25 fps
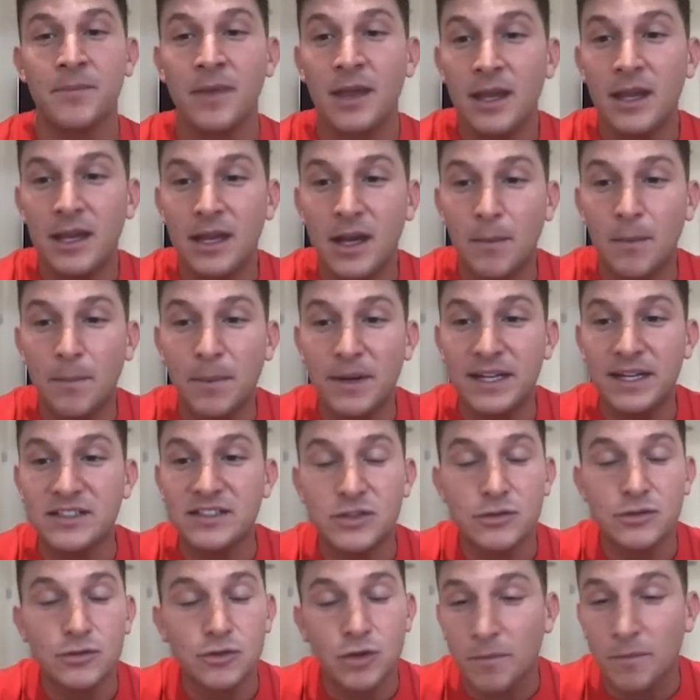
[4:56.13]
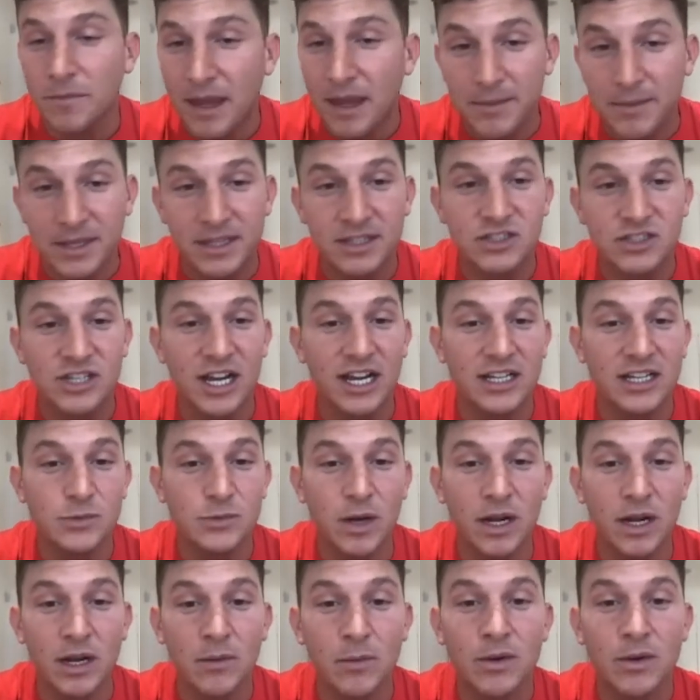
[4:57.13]
please do drop them in the chat as well,
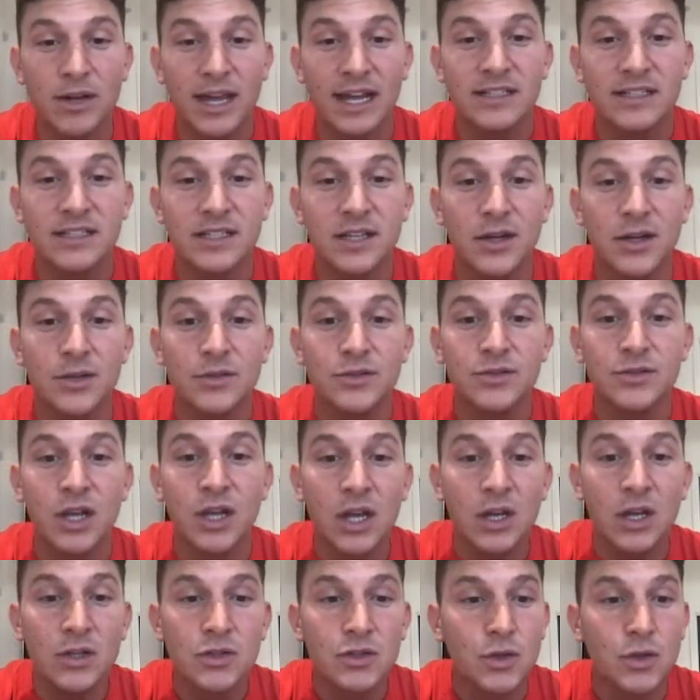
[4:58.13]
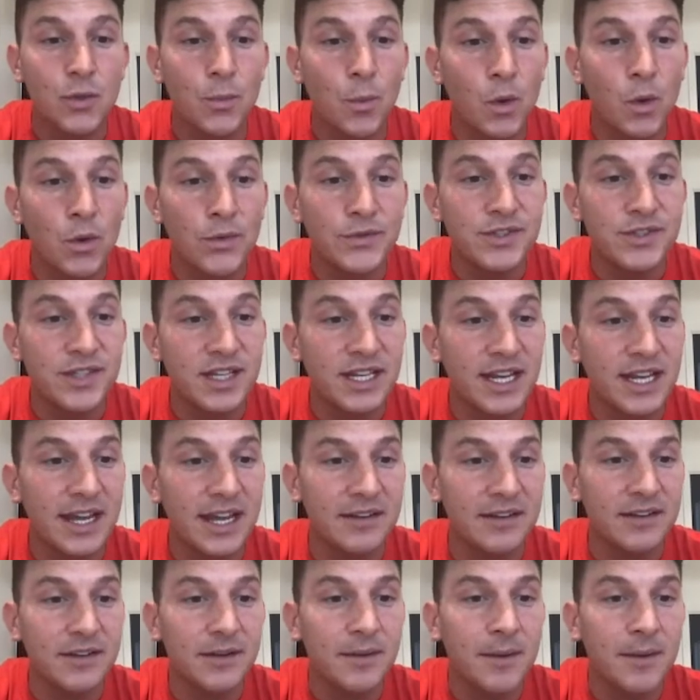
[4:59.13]
and we'll get to those towards the end.